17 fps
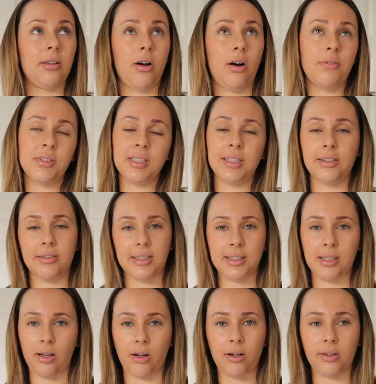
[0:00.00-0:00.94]
obviously there
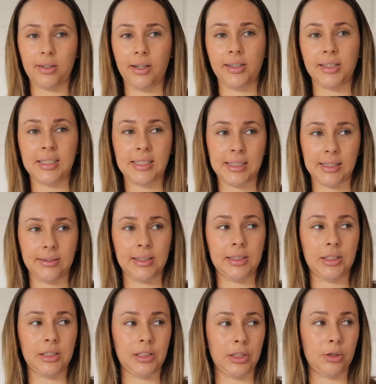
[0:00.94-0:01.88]
is a lot that I still
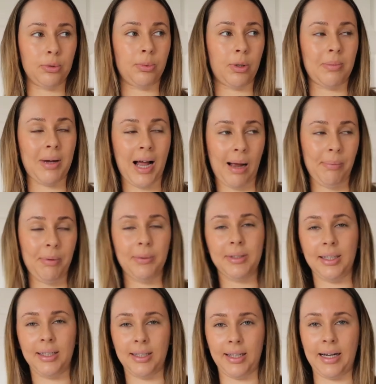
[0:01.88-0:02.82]
need to do, but I'm happy with
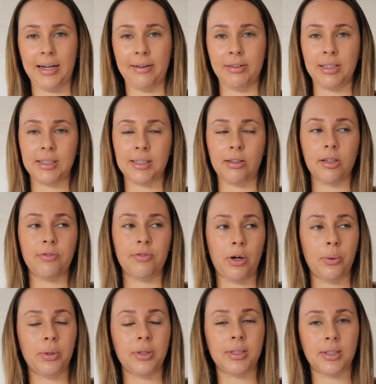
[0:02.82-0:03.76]
the little areas that I
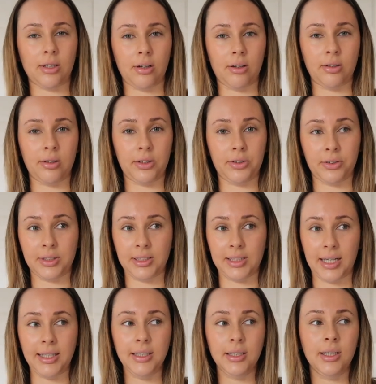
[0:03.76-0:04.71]
focused on the other
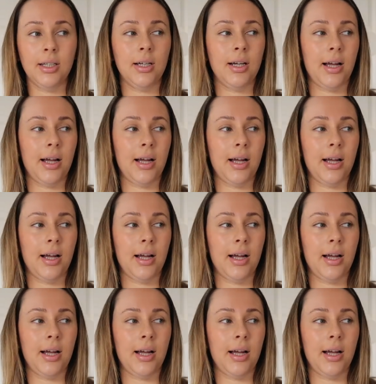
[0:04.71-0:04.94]
day.